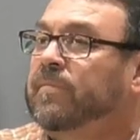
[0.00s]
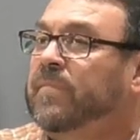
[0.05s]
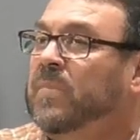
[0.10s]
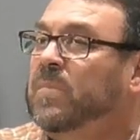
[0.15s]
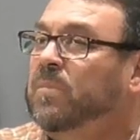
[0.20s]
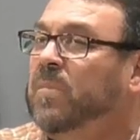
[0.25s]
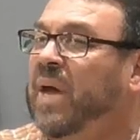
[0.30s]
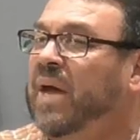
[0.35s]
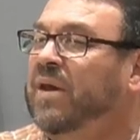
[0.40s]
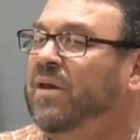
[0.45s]

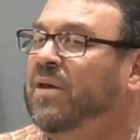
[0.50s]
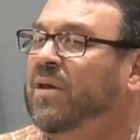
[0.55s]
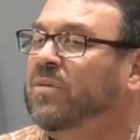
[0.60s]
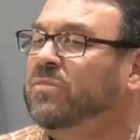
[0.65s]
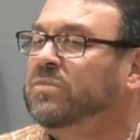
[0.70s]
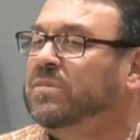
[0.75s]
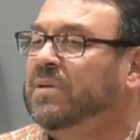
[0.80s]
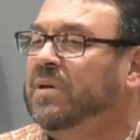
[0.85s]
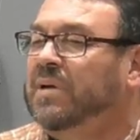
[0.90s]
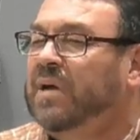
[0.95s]
Man,
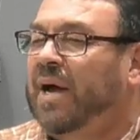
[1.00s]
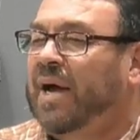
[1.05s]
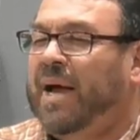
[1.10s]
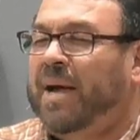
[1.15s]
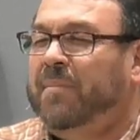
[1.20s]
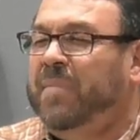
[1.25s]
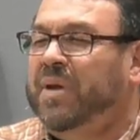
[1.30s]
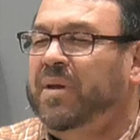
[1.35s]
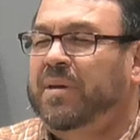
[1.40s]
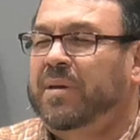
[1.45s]
don't, I
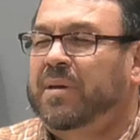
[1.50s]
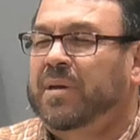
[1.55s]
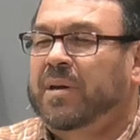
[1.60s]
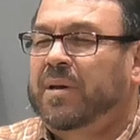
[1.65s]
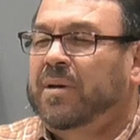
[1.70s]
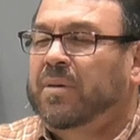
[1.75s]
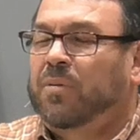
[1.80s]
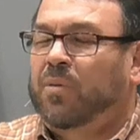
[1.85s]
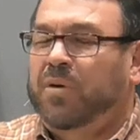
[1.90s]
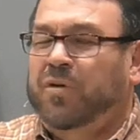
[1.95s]
mean,
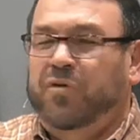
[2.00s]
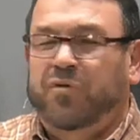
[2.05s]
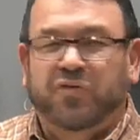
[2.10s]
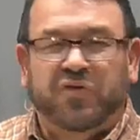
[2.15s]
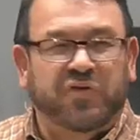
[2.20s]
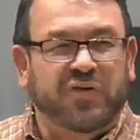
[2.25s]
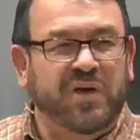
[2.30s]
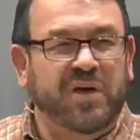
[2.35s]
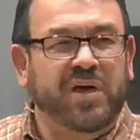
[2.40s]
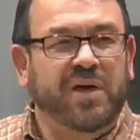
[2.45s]
when you
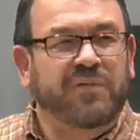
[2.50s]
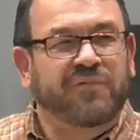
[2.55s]
see